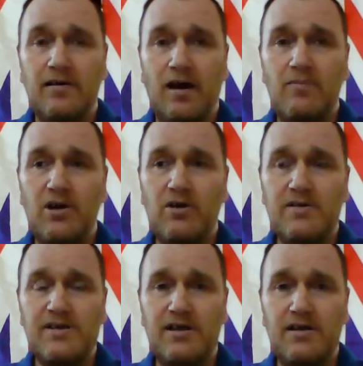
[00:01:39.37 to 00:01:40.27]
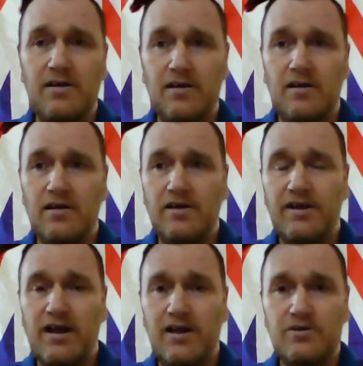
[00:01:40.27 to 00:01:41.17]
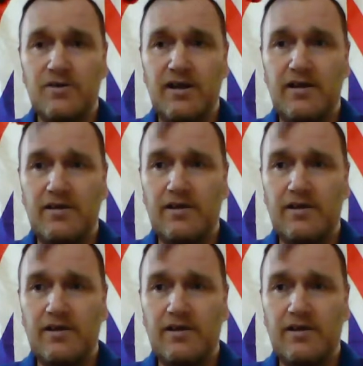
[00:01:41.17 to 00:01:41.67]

I'm losing the country